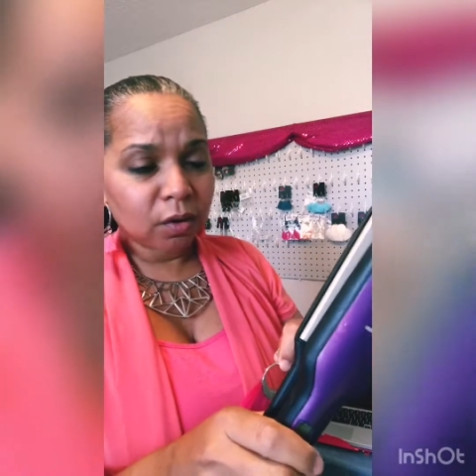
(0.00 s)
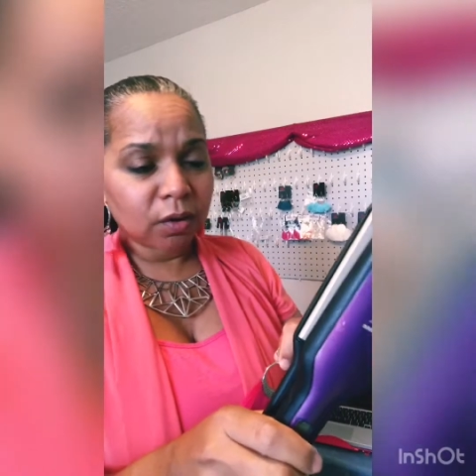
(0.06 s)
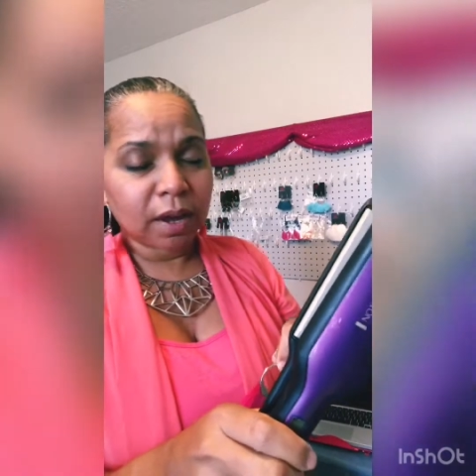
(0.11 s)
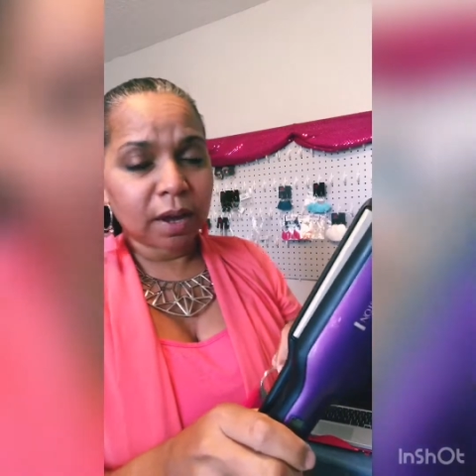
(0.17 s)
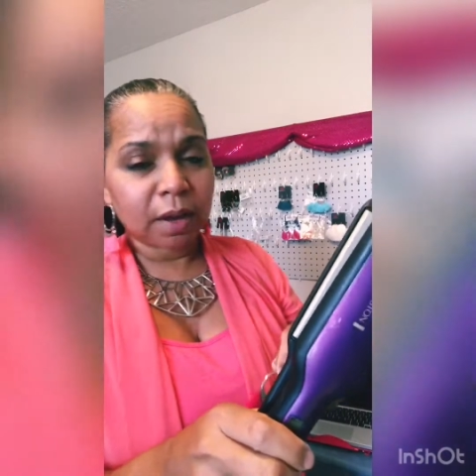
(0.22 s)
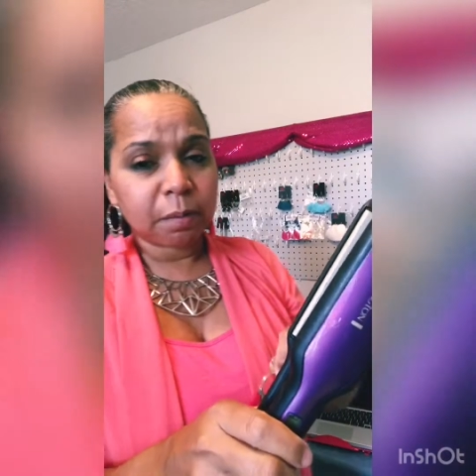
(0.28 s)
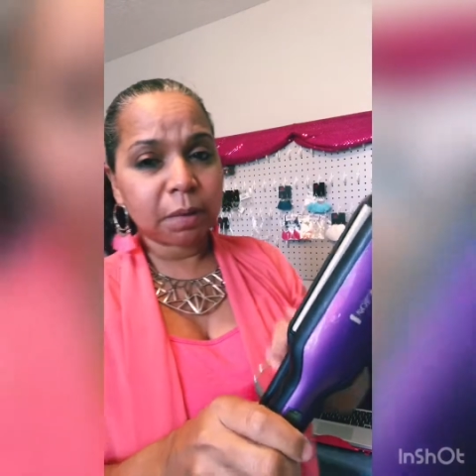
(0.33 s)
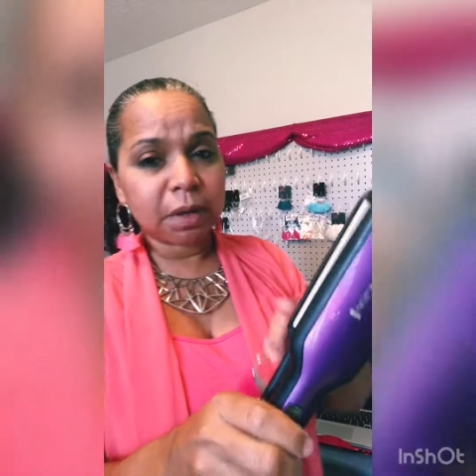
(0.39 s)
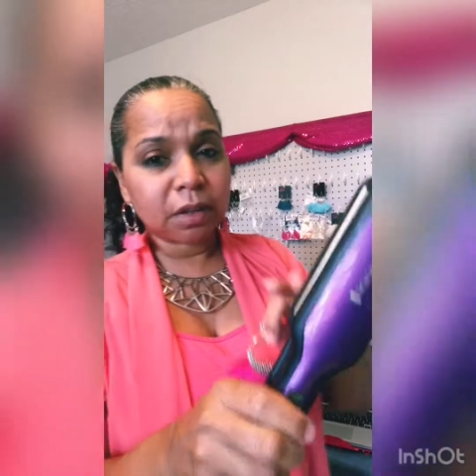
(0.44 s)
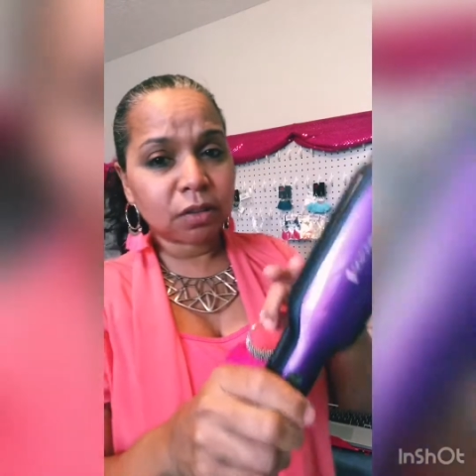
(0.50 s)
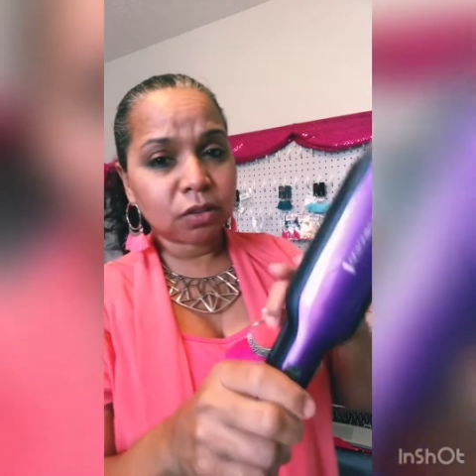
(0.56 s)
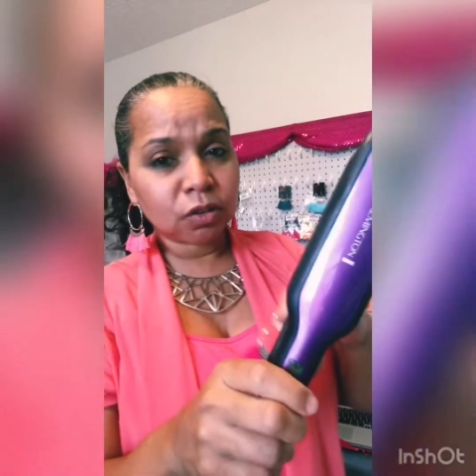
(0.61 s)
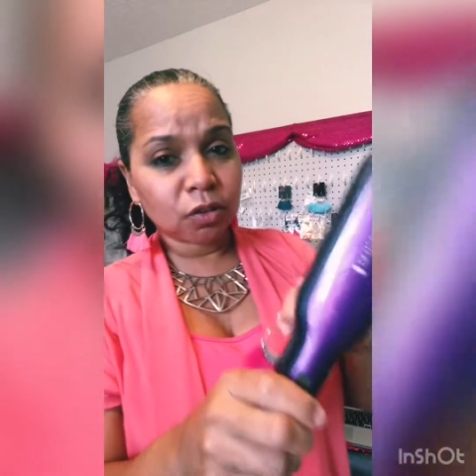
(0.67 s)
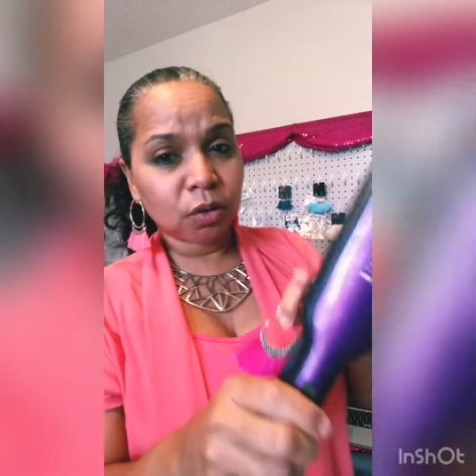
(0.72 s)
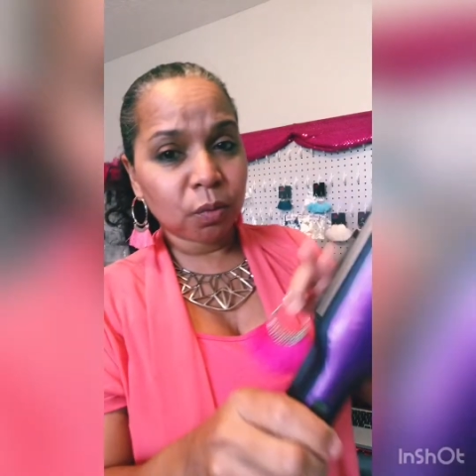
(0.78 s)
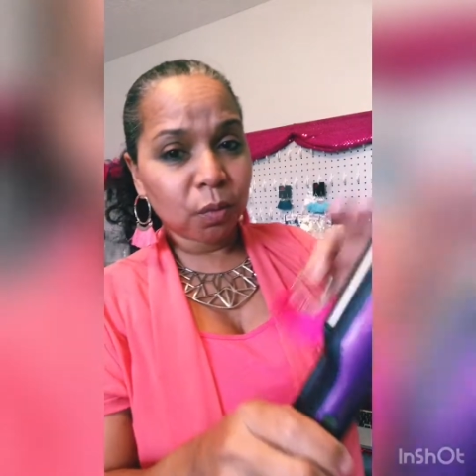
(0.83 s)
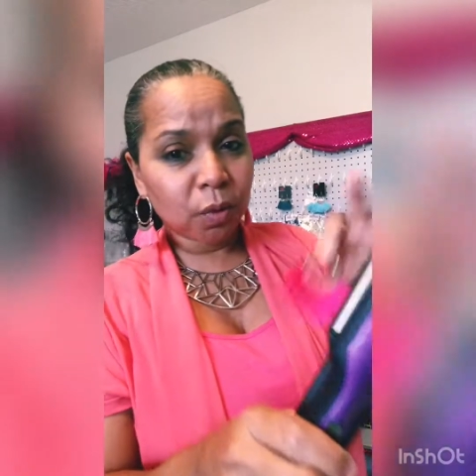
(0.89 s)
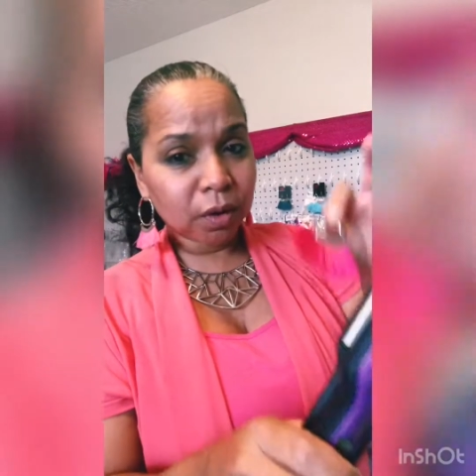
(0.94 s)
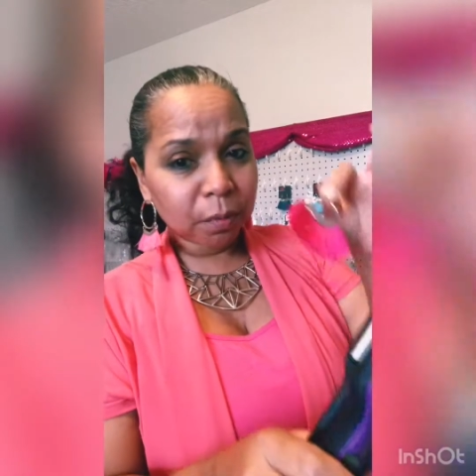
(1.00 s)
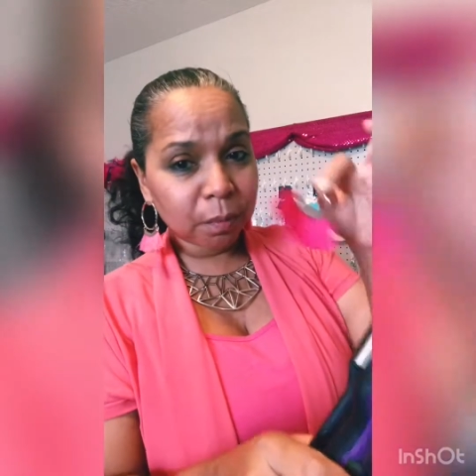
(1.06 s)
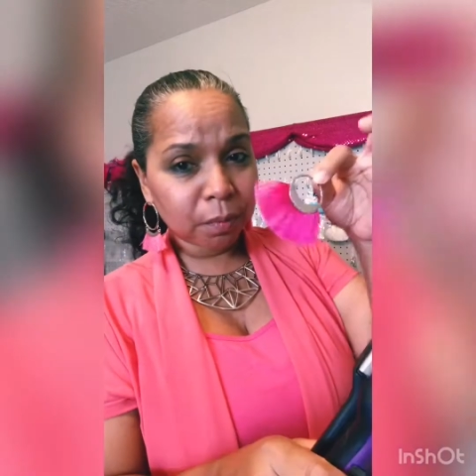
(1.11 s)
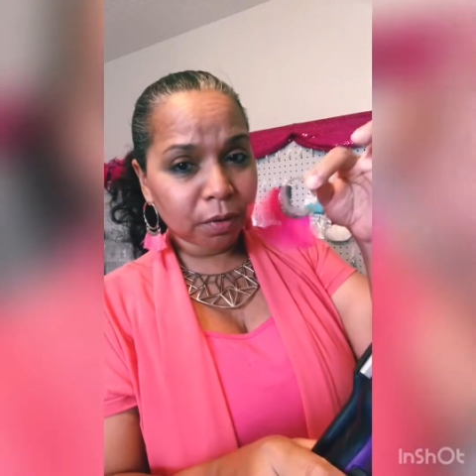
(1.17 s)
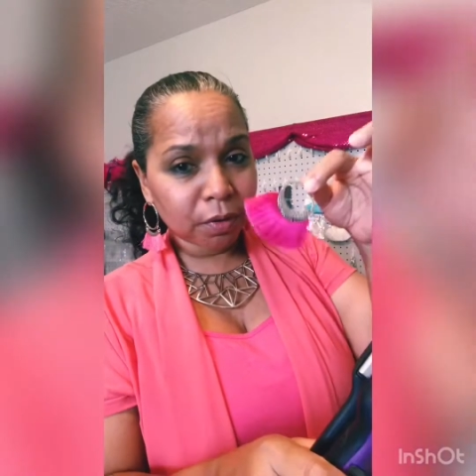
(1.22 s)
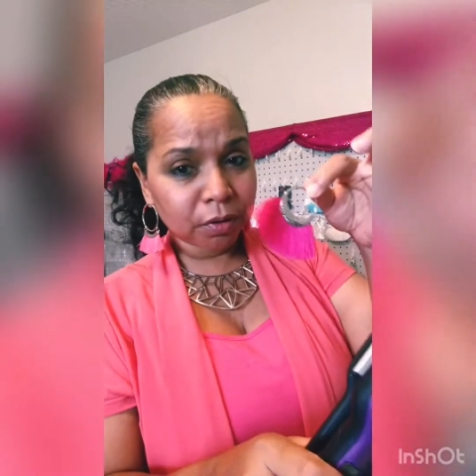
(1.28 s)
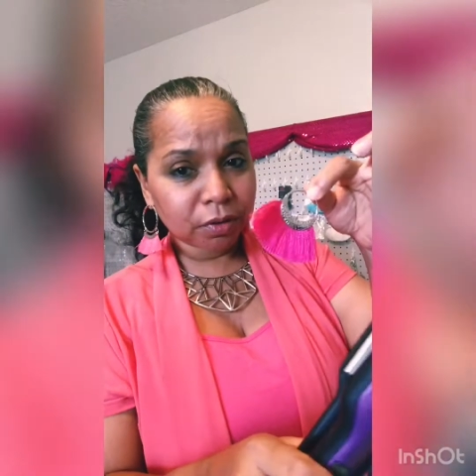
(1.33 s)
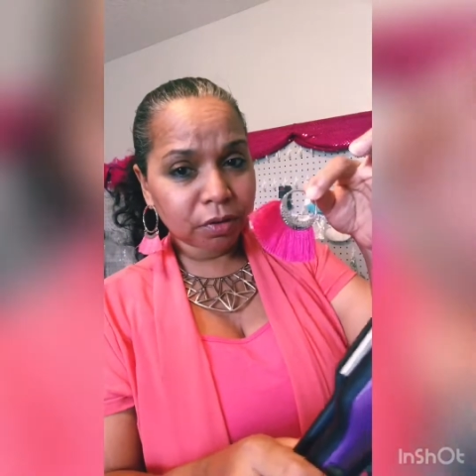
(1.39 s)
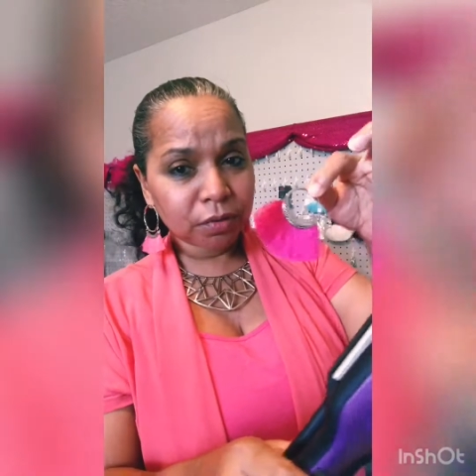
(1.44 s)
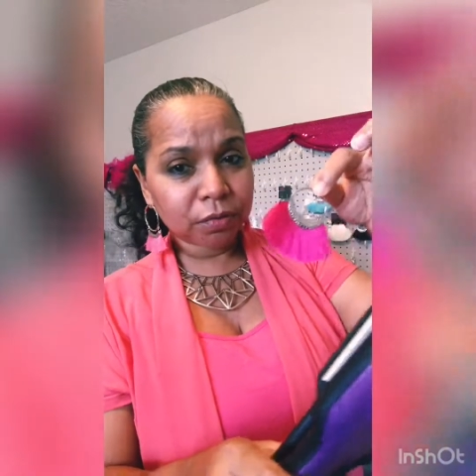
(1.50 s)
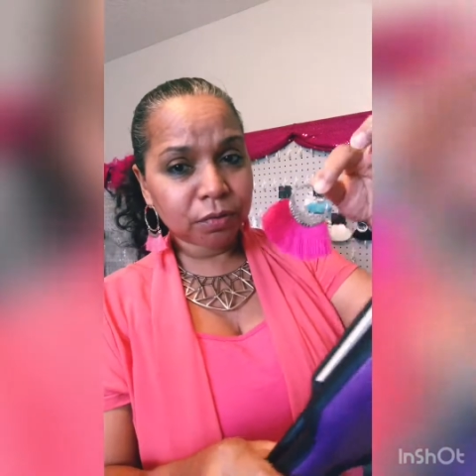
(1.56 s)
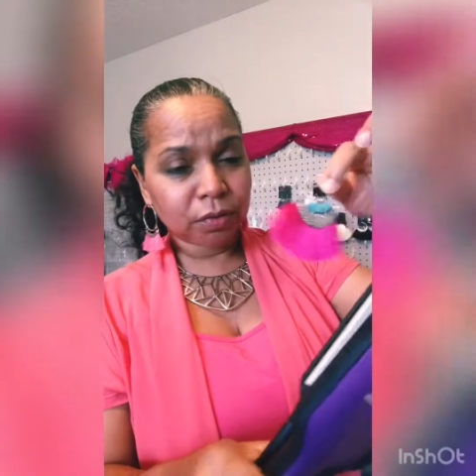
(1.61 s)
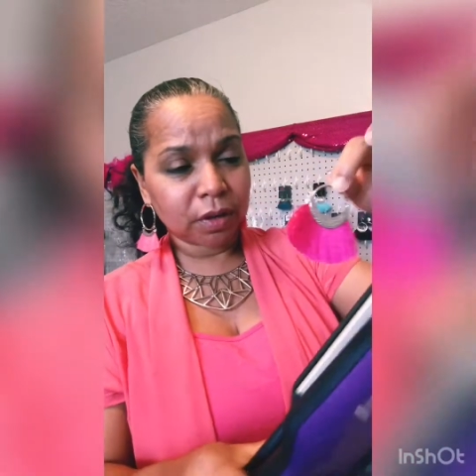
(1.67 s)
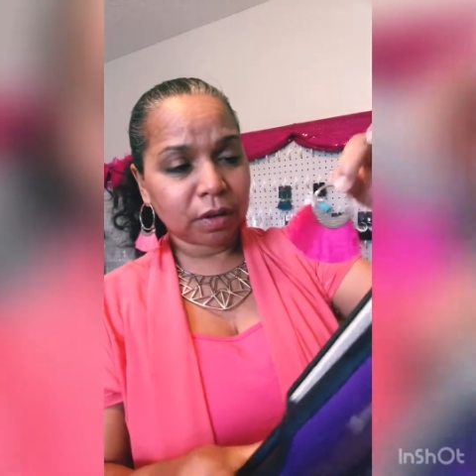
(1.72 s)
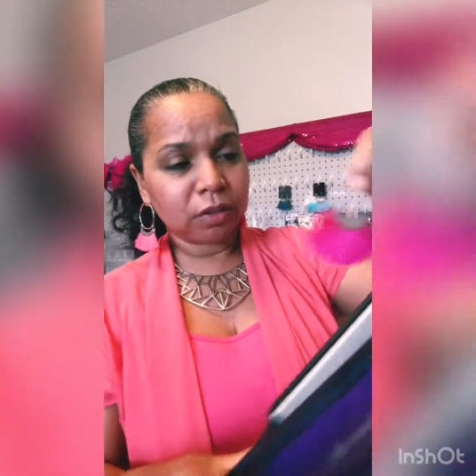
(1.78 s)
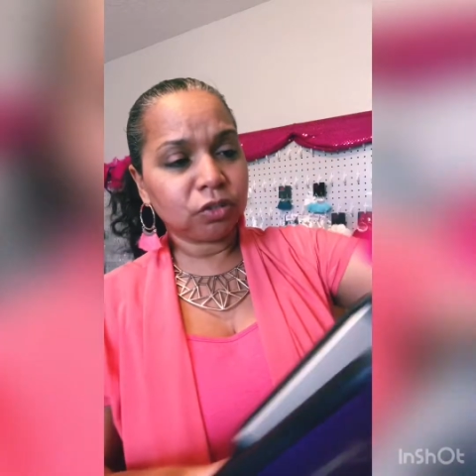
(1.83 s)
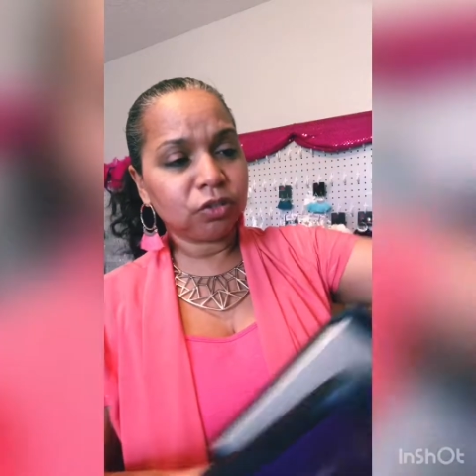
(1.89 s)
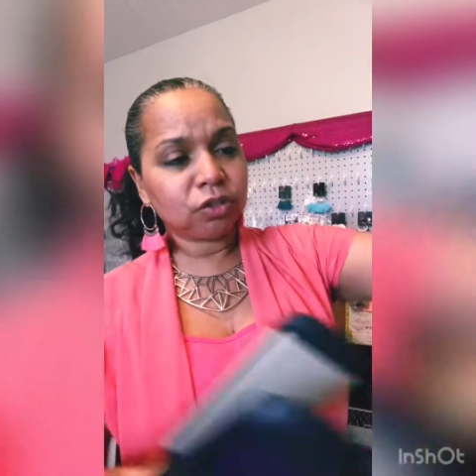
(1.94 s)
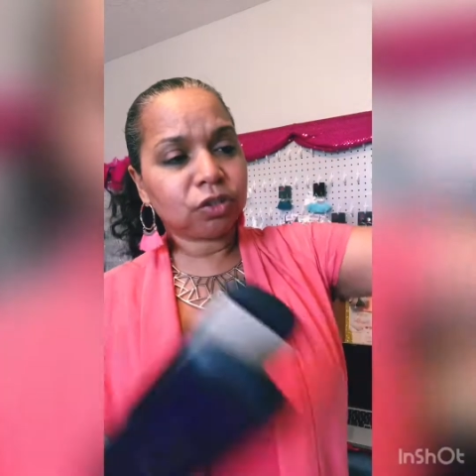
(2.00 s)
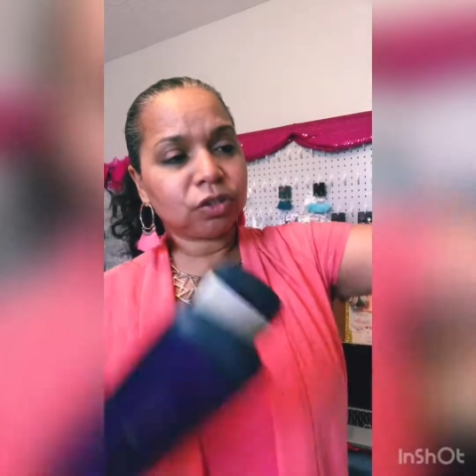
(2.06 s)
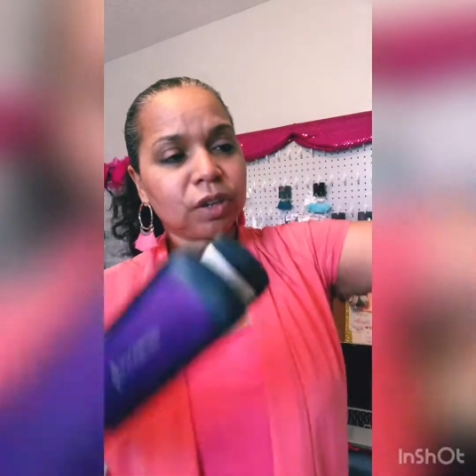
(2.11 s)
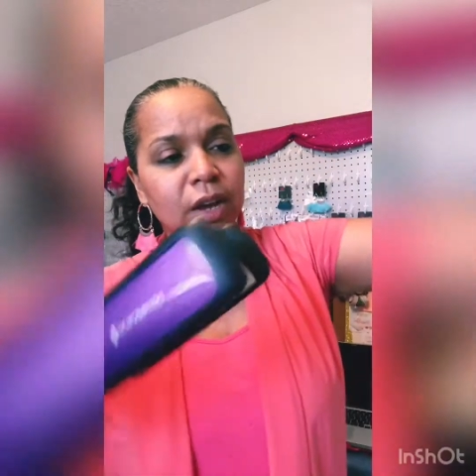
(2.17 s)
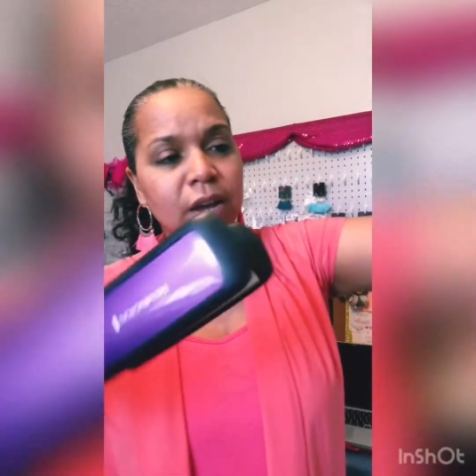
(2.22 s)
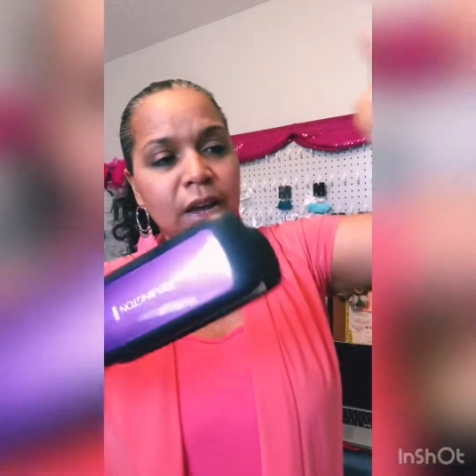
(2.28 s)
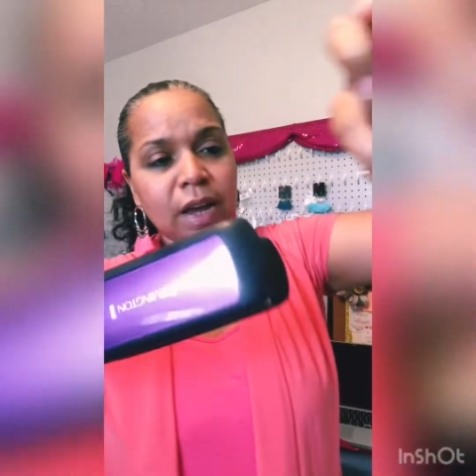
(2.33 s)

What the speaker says: okay, because you don't want to burn your fringe,